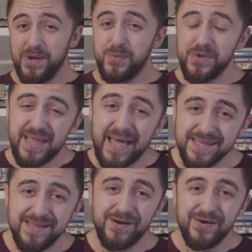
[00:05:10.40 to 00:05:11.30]
But with
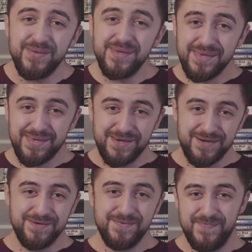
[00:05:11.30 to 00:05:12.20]
that alone,
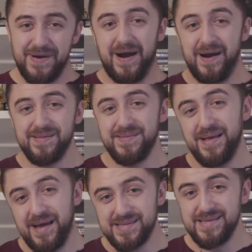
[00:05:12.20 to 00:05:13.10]
you are
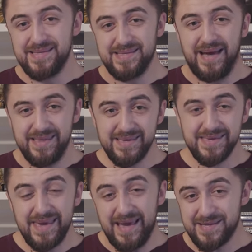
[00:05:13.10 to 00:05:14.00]
not done
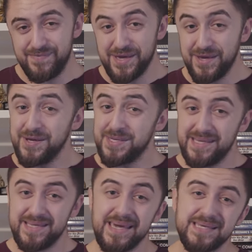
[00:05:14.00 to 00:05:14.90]
yet
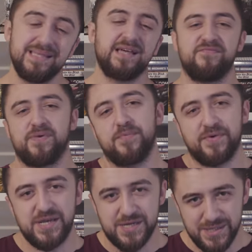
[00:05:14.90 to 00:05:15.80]
because it takes a lot of
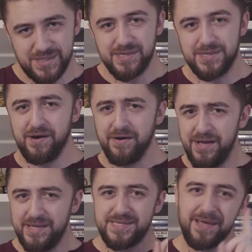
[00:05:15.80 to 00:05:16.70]
preparations. So
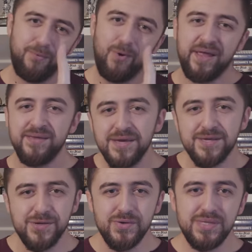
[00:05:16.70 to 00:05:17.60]
step one,
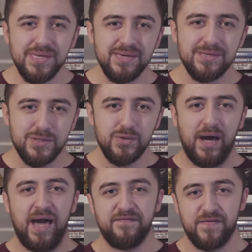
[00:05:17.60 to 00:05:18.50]
you need to
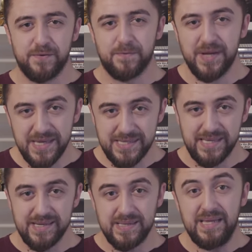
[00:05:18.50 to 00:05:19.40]
have a racing